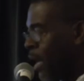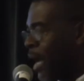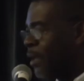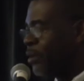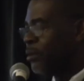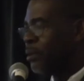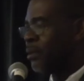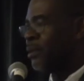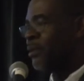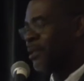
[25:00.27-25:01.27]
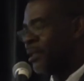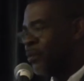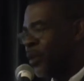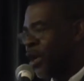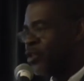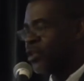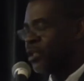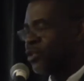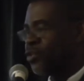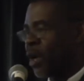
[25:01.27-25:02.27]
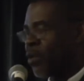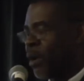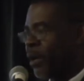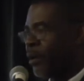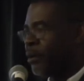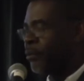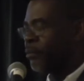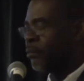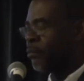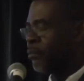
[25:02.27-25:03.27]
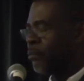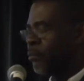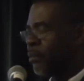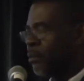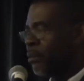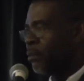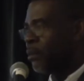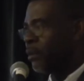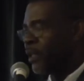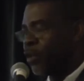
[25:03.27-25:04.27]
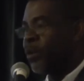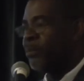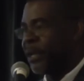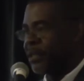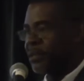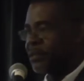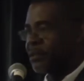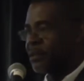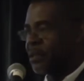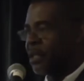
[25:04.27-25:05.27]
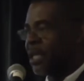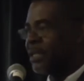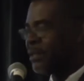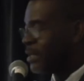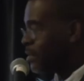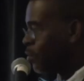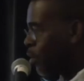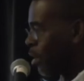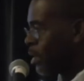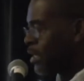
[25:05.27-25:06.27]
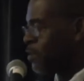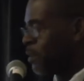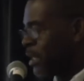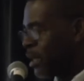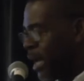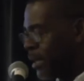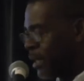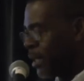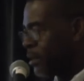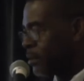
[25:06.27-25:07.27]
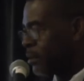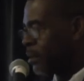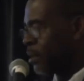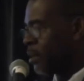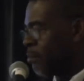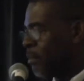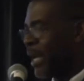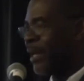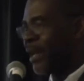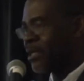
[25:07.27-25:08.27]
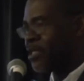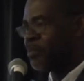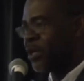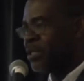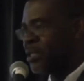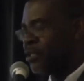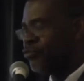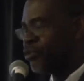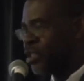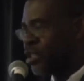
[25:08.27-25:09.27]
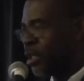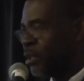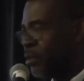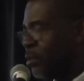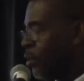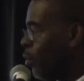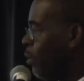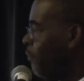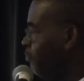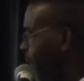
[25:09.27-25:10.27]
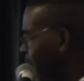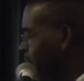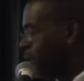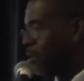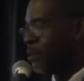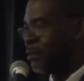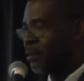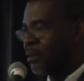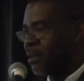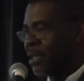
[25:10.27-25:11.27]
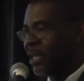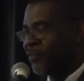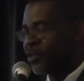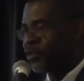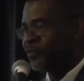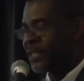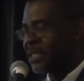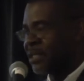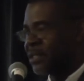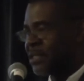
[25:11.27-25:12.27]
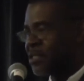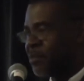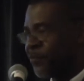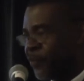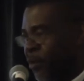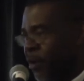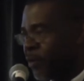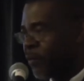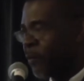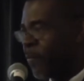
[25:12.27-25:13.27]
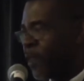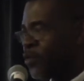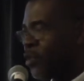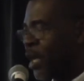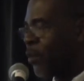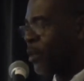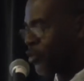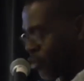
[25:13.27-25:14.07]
and we also need to acquire the equipment. This work is being guided by experts in the region who have built level 2 facilities before, so that we're